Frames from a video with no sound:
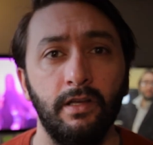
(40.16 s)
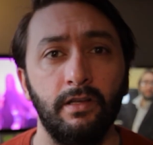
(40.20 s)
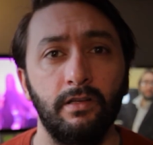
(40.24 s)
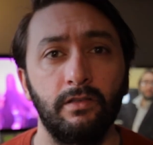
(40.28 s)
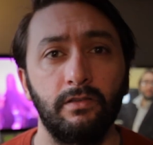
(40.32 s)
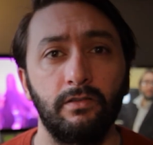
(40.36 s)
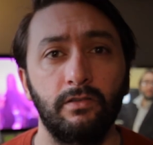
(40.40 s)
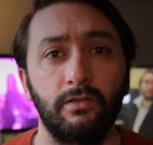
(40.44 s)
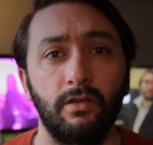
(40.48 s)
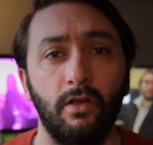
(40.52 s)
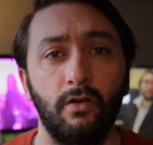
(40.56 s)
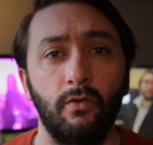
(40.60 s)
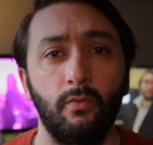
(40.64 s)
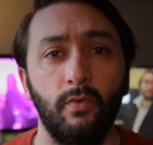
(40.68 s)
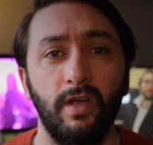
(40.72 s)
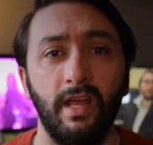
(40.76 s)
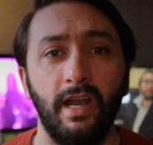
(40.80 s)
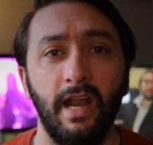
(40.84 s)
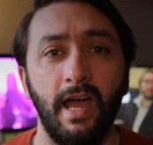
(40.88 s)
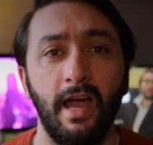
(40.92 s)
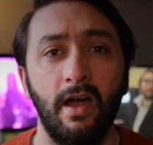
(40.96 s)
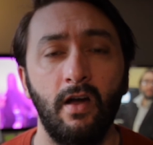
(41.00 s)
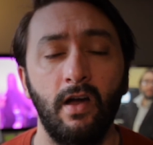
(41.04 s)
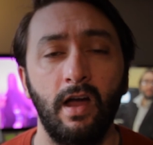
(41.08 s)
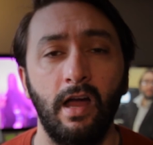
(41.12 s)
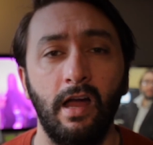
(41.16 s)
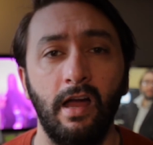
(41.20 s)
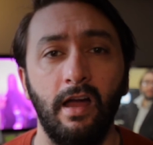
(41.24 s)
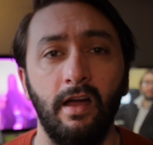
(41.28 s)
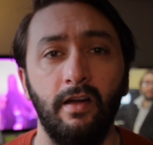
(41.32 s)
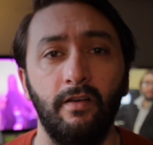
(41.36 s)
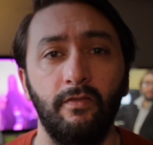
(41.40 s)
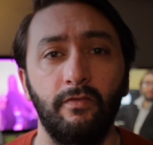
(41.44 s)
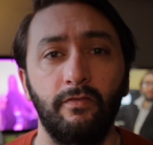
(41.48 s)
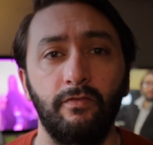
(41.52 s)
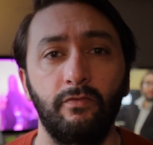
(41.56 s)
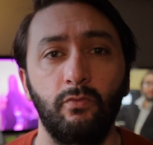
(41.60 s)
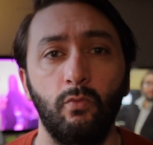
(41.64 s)
So we now
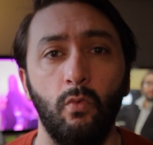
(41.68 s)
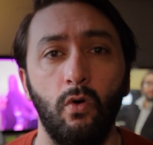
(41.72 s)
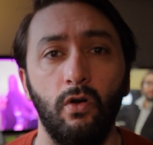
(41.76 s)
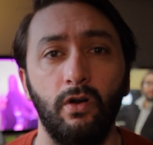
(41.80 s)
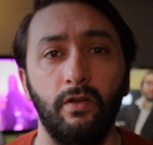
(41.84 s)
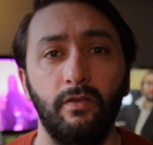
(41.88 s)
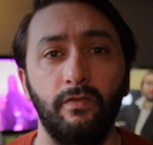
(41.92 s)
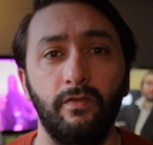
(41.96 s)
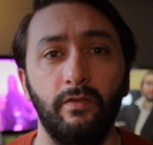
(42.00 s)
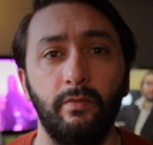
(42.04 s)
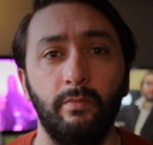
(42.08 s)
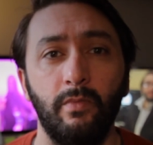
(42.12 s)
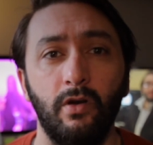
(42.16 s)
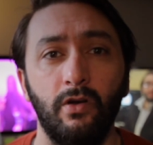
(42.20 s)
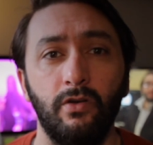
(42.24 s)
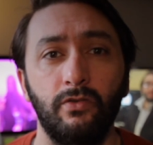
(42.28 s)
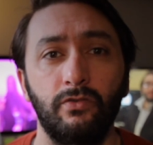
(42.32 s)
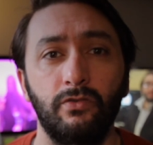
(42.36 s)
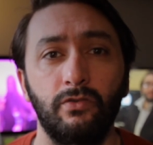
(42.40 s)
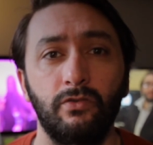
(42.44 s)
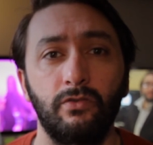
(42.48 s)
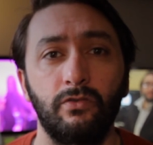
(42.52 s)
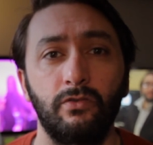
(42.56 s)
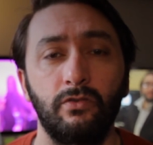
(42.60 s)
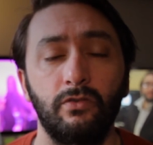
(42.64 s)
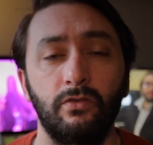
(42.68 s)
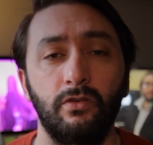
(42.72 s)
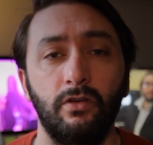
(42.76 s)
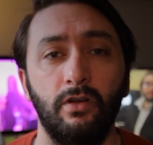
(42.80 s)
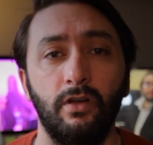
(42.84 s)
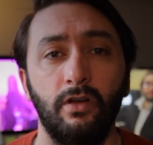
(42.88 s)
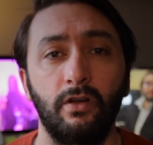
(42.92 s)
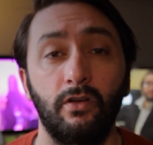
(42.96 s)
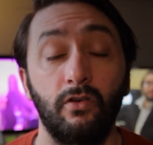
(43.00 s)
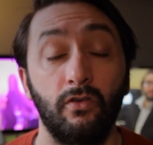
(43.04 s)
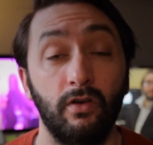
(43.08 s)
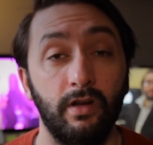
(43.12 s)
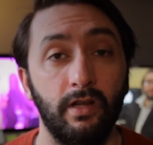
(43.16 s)
have one of the most
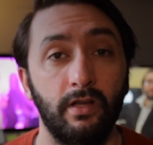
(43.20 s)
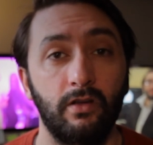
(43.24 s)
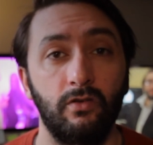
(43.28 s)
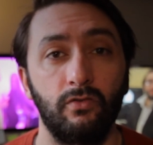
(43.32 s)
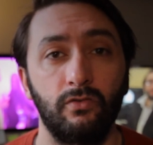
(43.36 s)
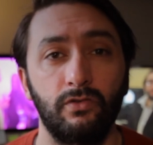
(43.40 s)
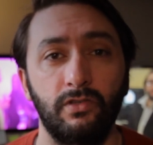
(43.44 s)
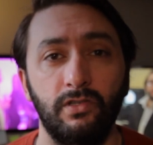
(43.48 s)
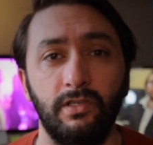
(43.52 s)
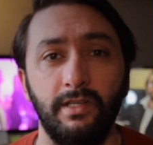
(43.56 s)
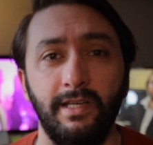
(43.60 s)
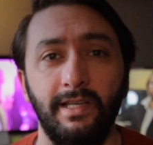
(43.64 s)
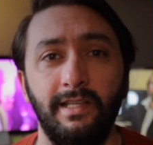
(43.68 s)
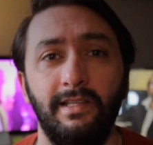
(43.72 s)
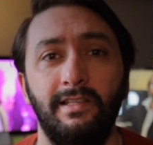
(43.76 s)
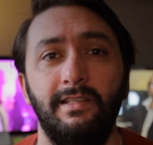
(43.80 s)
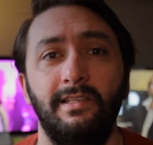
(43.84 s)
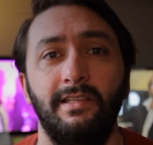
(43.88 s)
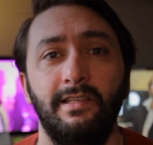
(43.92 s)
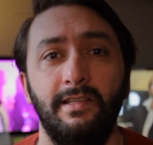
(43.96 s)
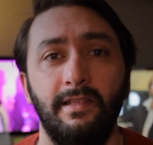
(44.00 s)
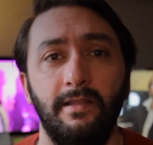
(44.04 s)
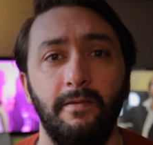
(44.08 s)
critical scenes in the